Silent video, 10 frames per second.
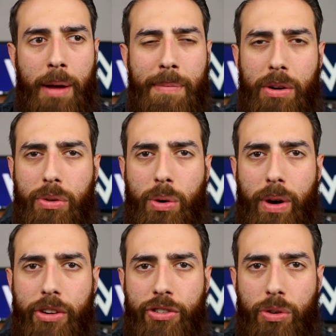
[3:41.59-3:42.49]
not really
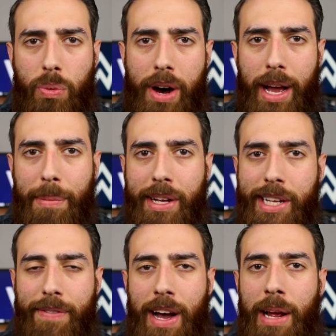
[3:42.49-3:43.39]
quite sure why,
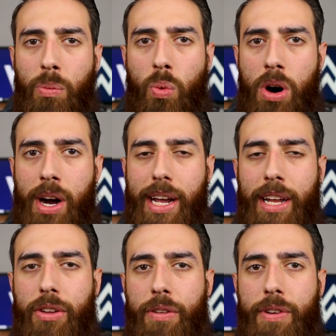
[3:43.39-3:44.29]
because if I walk
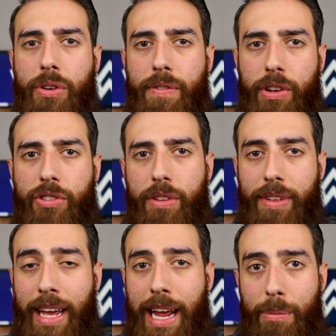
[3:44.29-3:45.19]
into the field of vision of the
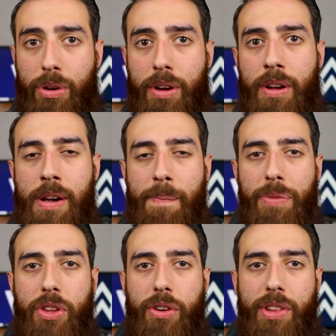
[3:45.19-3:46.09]
camera
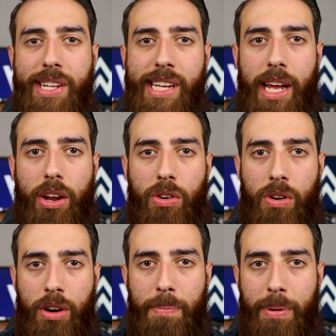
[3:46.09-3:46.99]
during the set
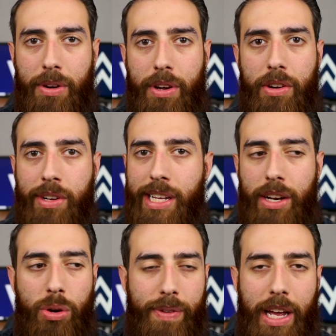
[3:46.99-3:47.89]
alarm period or
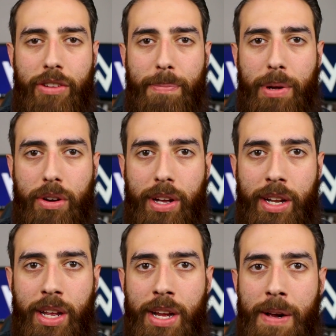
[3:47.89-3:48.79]
set notification
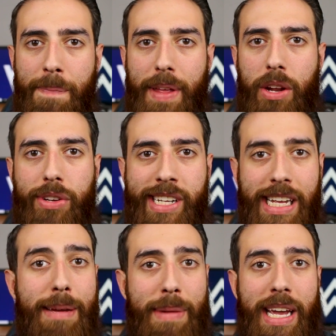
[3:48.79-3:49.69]
period, it'll
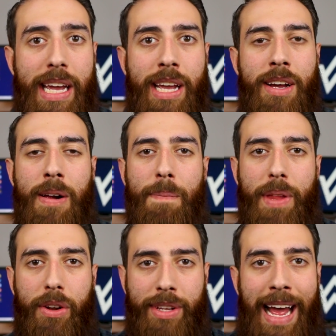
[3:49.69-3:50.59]
see me,
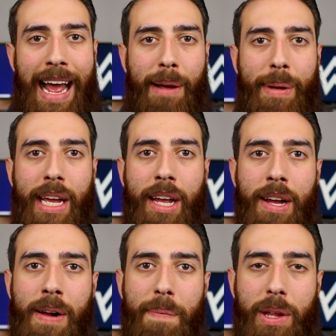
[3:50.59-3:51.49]
it'll tag me,
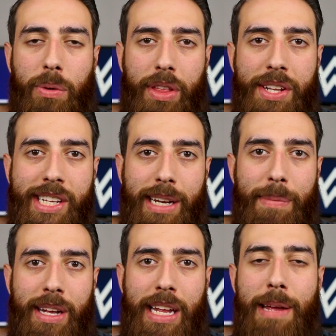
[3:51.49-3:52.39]
it will then send
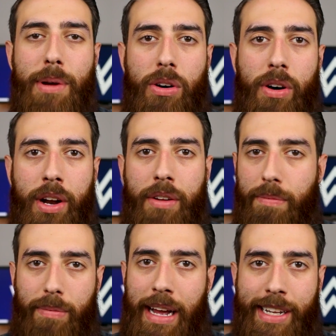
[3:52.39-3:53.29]
me an email on it,
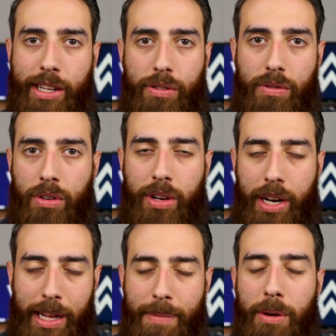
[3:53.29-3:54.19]
as it, or not
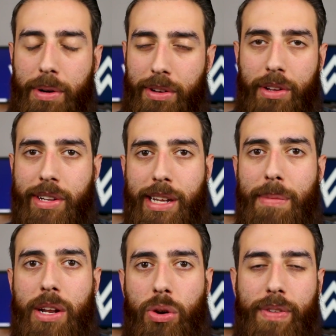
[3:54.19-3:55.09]
an email, but it'll send
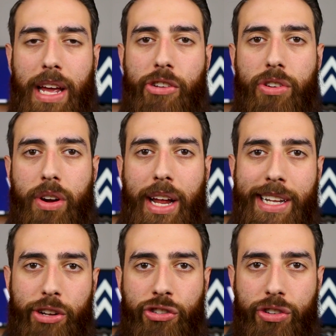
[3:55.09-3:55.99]
me a notification on it as
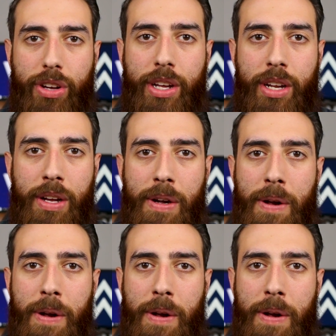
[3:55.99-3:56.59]
it should,